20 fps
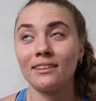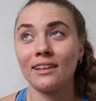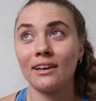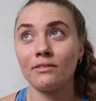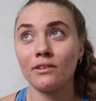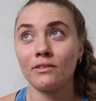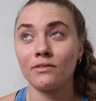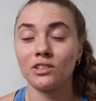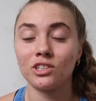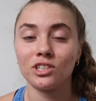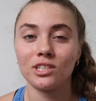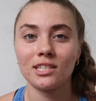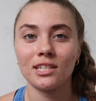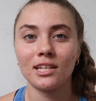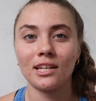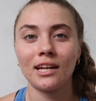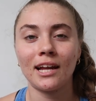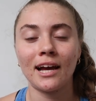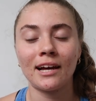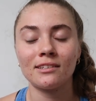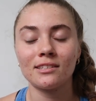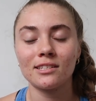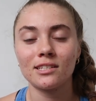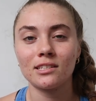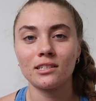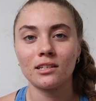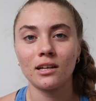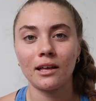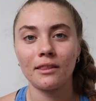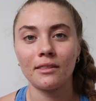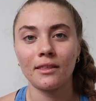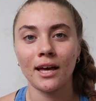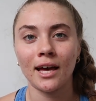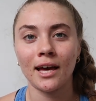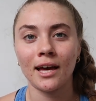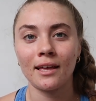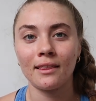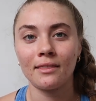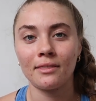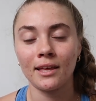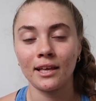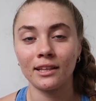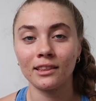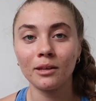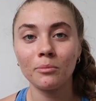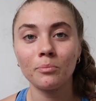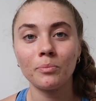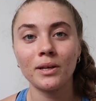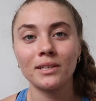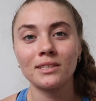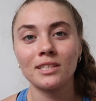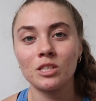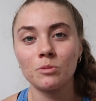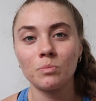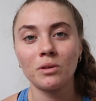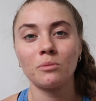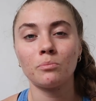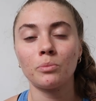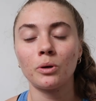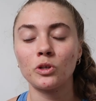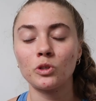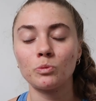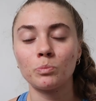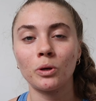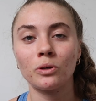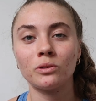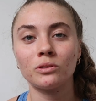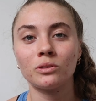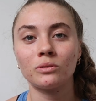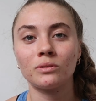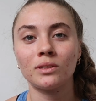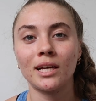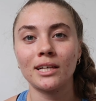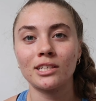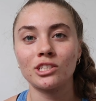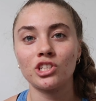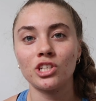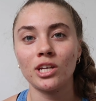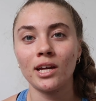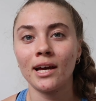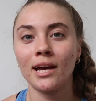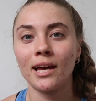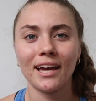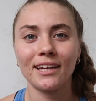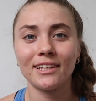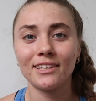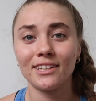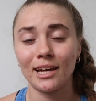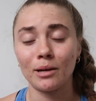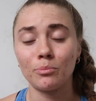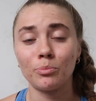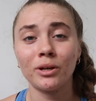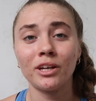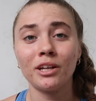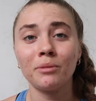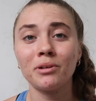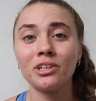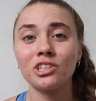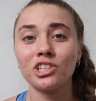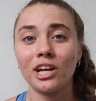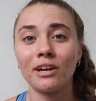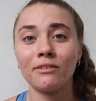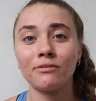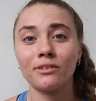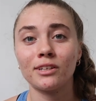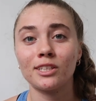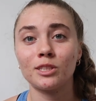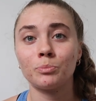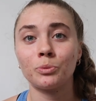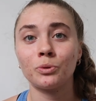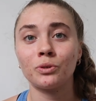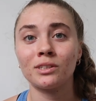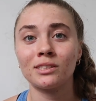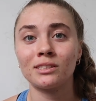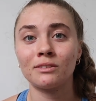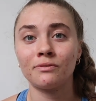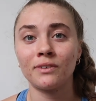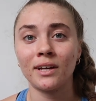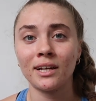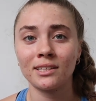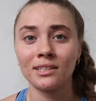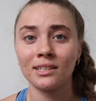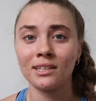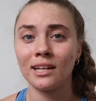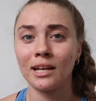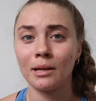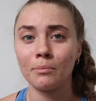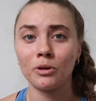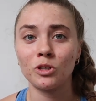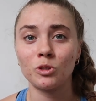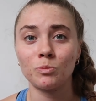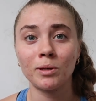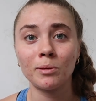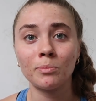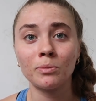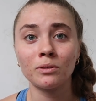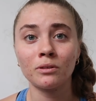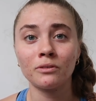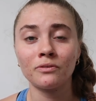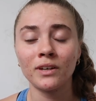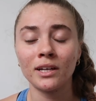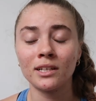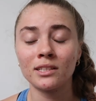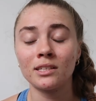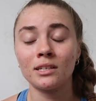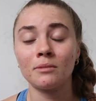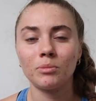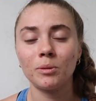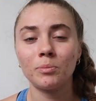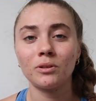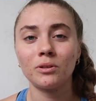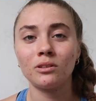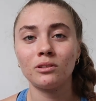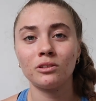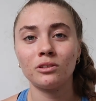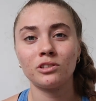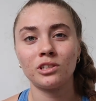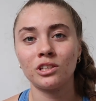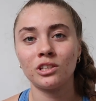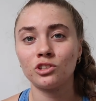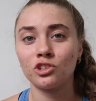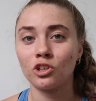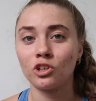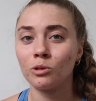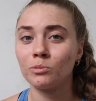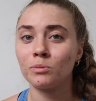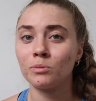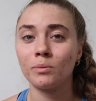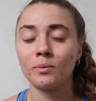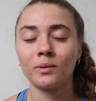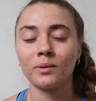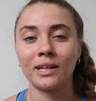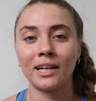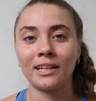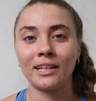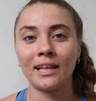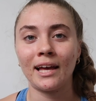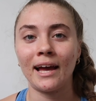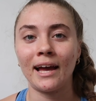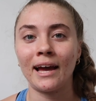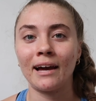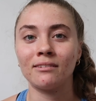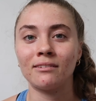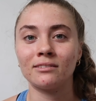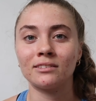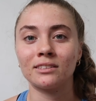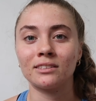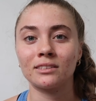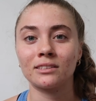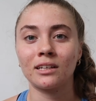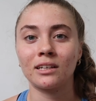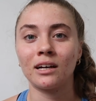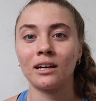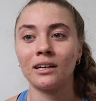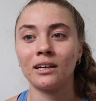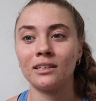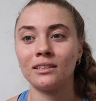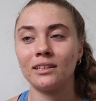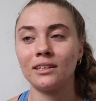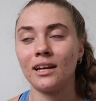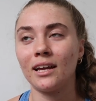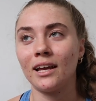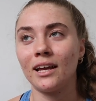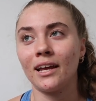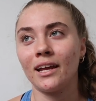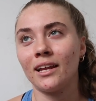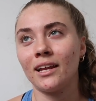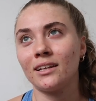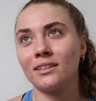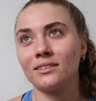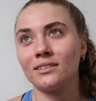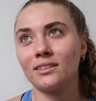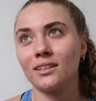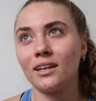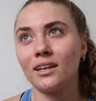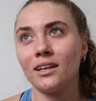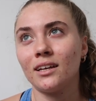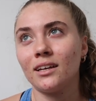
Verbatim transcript: They've even just announced that the Olympics has been postponed till next year. And yeah, pretty much every sport is affected and most people are affected. People are losing jobs, people are getting their hours cut and